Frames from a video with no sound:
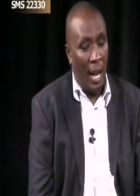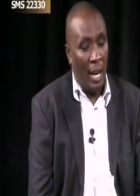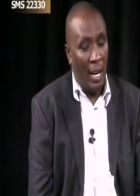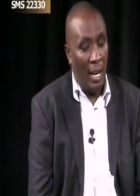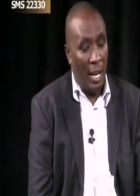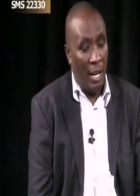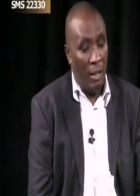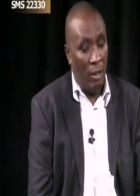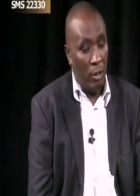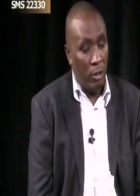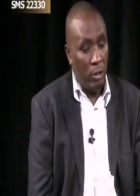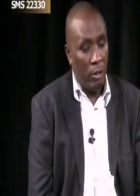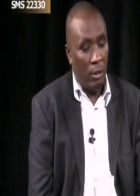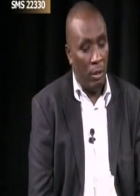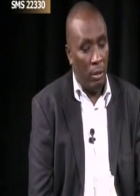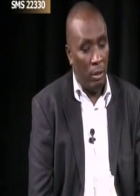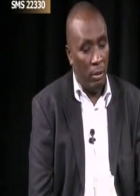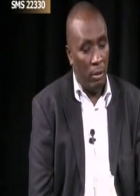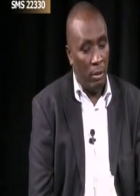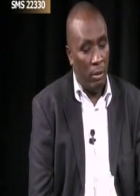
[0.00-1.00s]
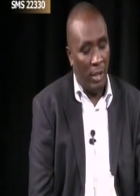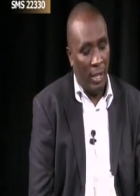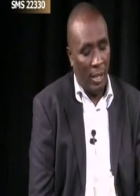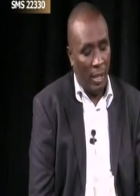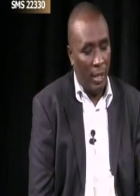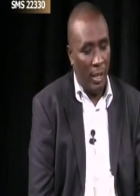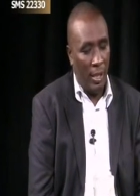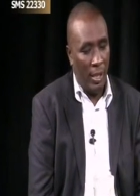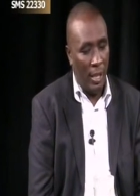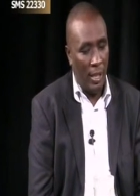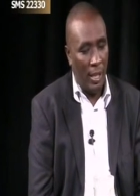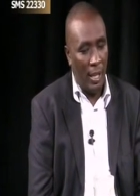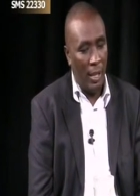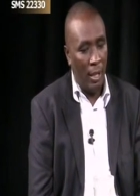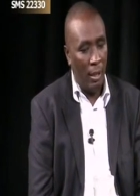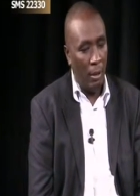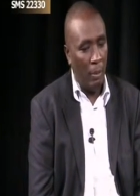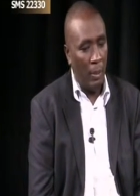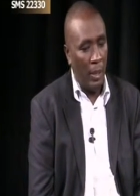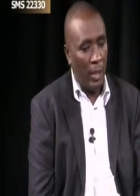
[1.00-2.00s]
and also just a
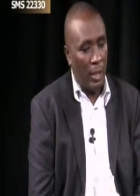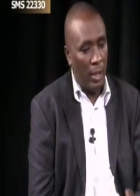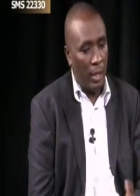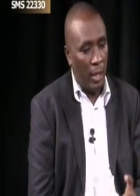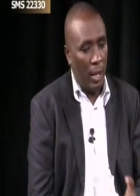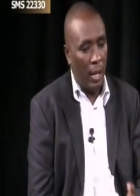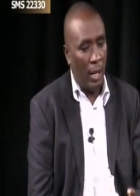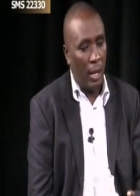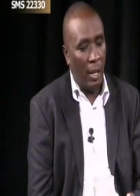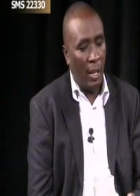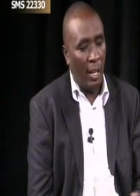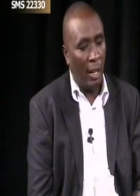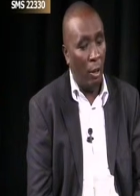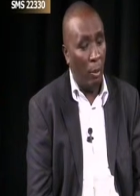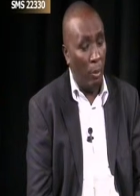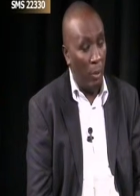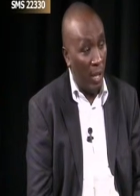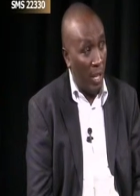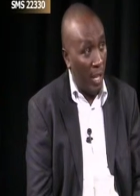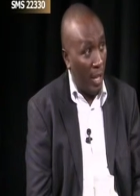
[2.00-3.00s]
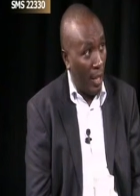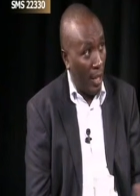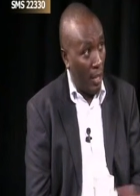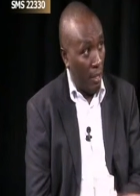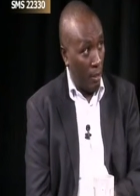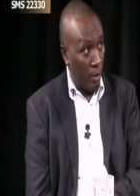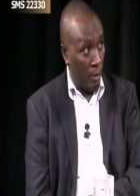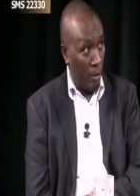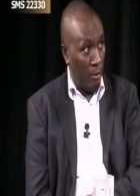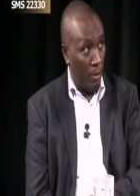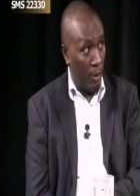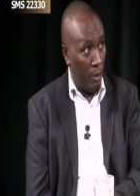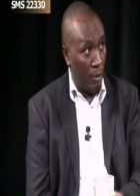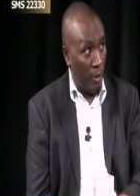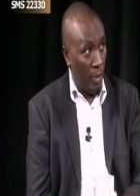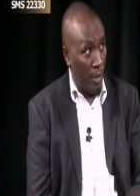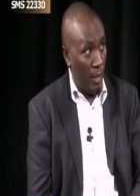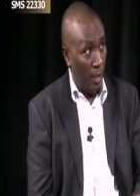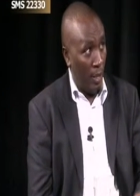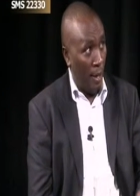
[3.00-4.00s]
little bit the communication
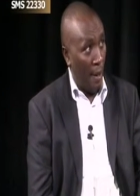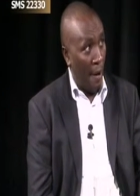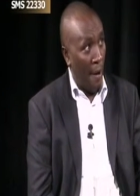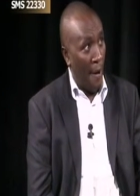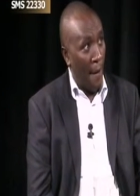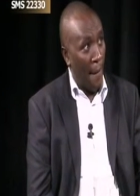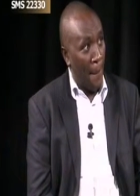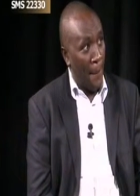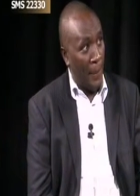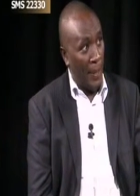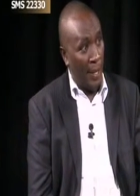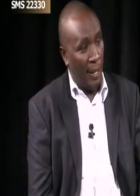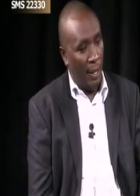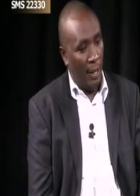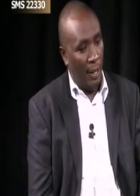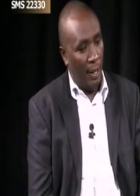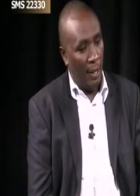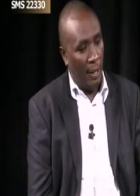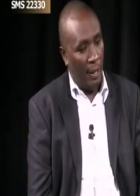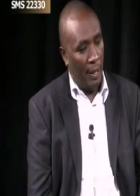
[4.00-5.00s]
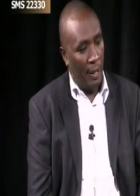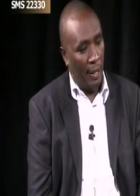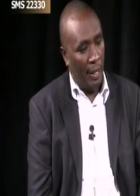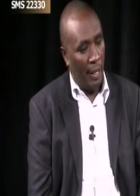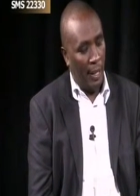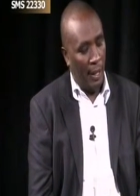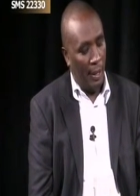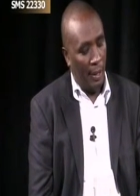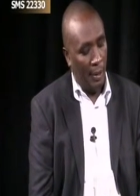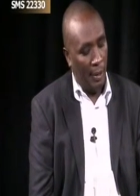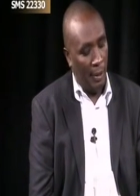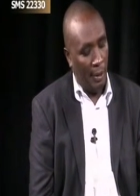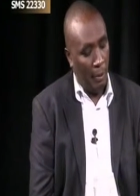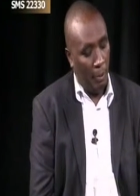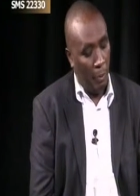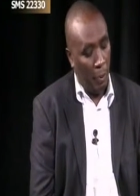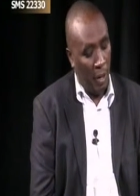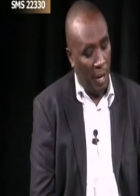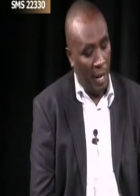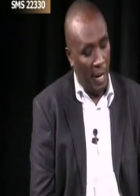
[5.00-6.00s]
between the
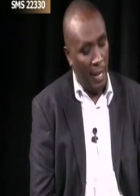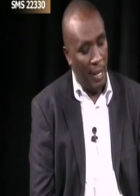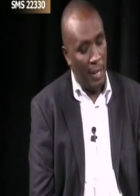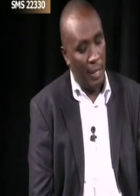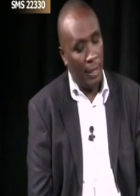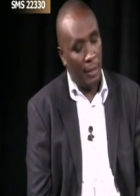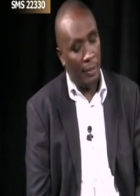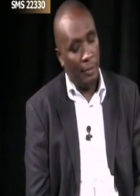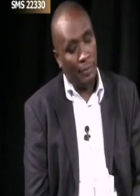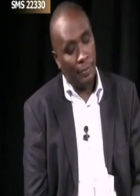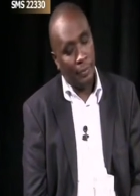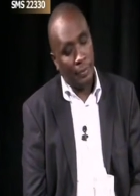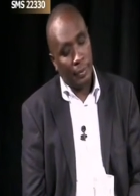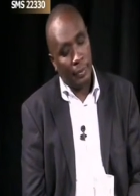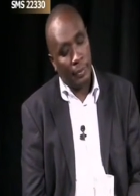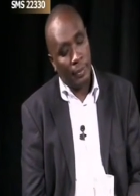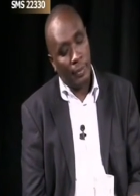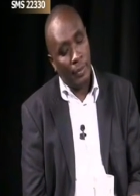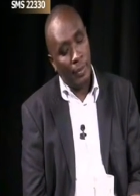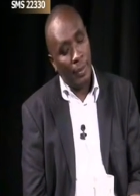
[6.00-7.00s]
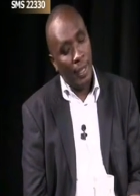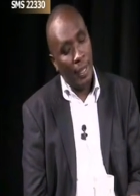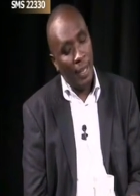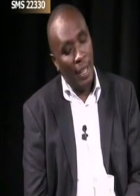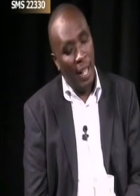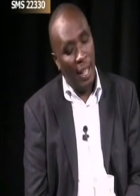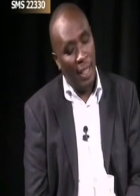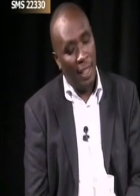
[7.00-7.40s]
brains and the